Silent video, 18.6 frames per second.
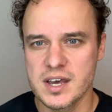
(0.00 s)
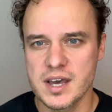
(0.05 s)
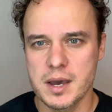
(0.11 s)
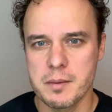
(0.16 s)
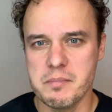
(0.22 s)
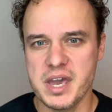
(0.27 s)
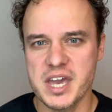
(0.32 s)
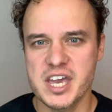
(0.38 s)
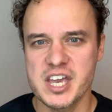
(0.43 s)

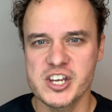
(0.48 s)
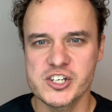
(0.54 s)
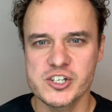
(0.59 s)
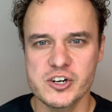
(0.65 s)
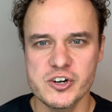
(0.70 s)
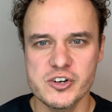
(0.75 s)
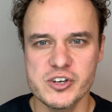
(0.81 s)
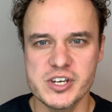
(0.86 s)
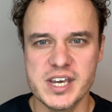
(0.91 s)
making
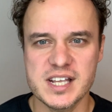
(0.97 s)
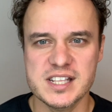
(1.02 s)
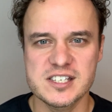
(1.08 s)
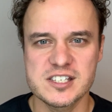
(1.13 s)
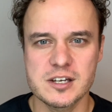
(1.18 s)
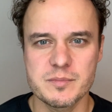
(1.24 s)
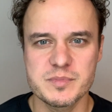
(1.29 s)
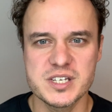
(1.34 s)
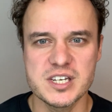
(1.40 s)
sure you get
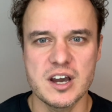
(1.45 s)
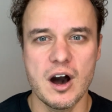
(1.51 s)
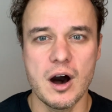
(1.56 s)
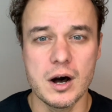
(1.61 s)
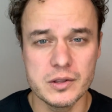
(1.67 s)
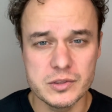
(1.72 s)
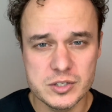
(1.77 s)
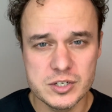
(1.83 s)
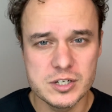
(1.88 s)
something
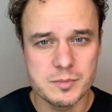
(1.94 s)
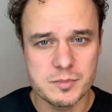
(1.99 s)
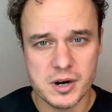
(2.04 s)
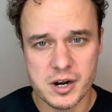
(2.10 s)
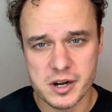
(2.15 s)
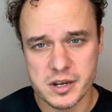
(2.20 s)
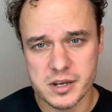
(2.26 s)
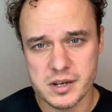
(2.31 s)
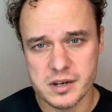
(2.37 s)
onto the
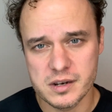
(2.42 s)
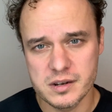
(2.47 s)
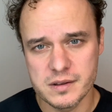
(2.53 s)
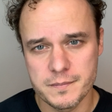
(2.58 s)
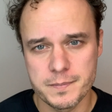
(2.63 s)
market,